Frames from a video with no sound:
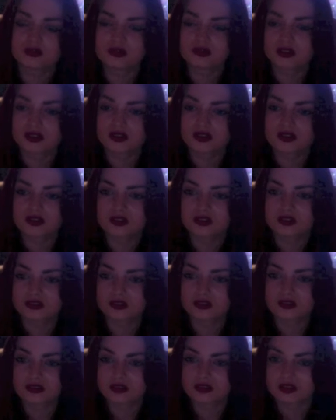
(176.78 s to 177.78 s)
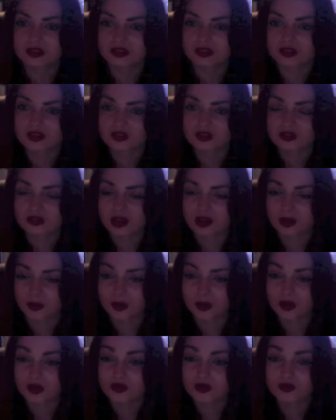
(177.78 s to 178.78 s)
it just like
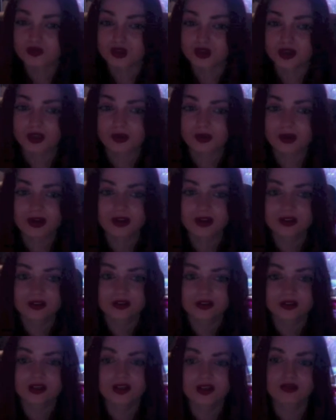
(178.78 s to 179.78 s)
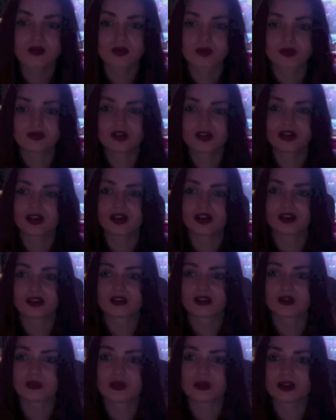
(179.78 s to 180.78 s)
worked really well, and everyone really liked
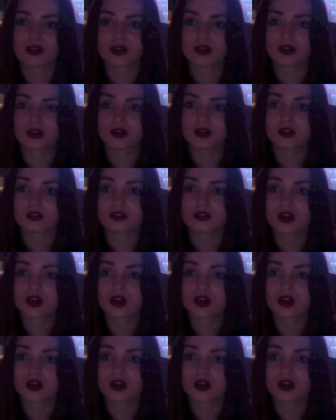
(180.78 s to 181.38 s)
the way that looked.